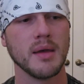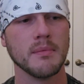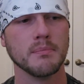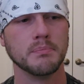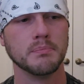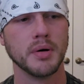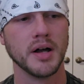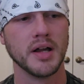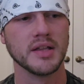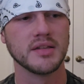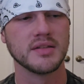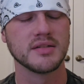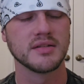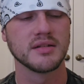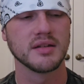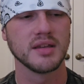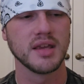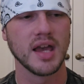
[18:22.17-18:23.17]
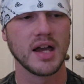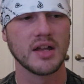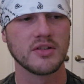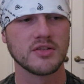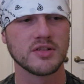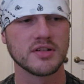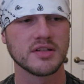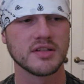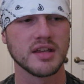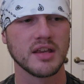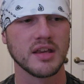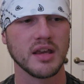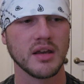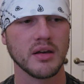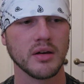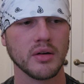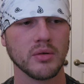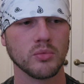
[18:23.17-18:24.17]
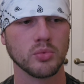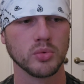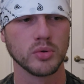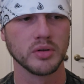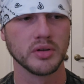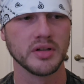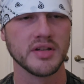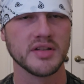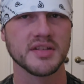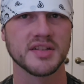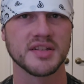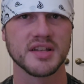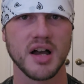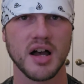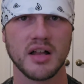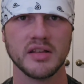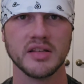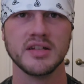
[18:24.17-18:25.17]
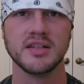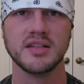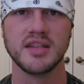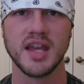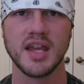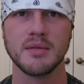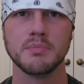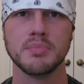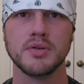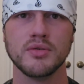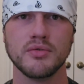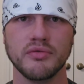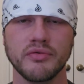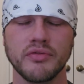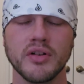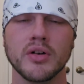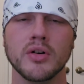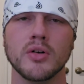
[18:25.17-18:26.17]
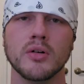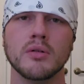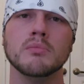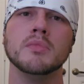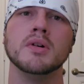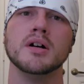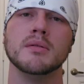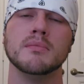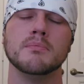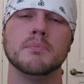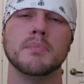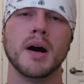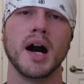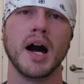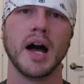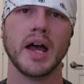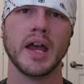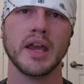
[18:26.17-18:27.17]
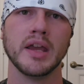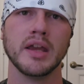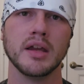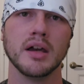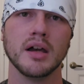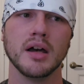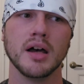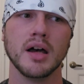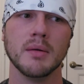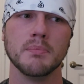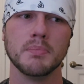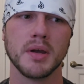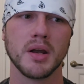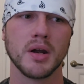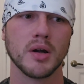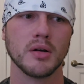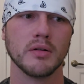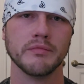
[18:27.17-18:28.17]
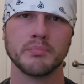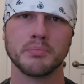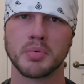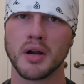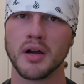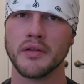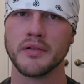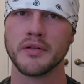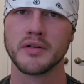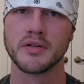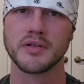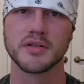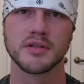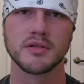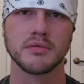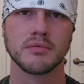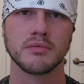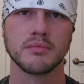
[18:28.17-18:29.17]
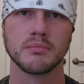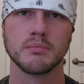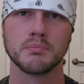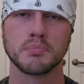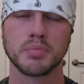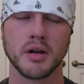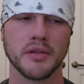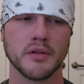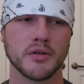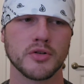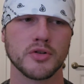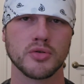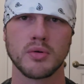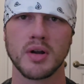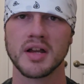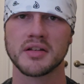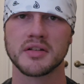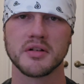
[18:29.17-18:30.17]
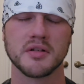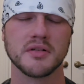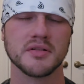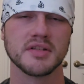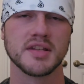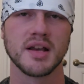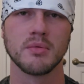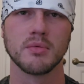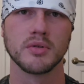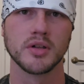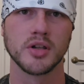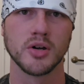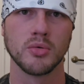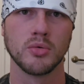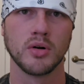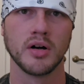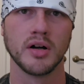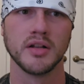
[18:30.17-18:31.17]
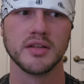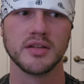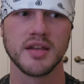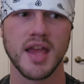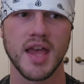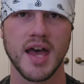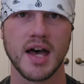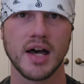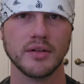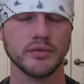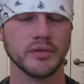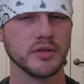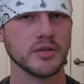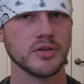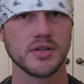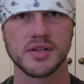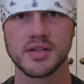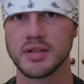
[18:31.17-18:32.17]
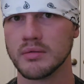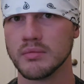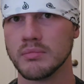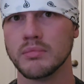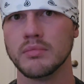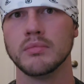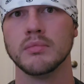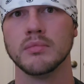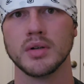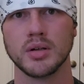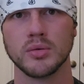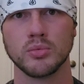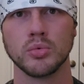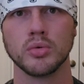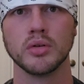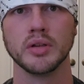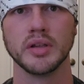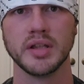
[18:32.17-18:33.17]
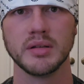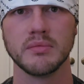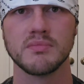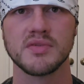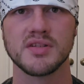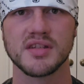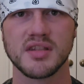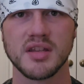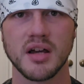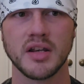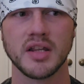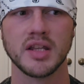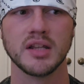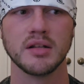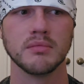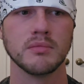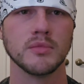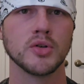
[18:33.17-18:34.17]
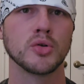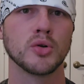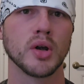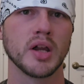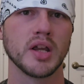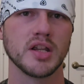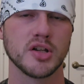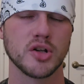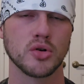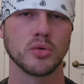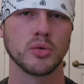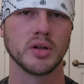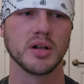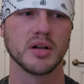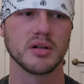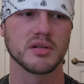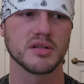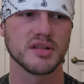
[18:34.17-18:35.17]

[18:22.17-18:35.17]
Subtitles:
But yeah, just a really solid debut film by a pair of brother directors that would go on to have a really stunning, great career.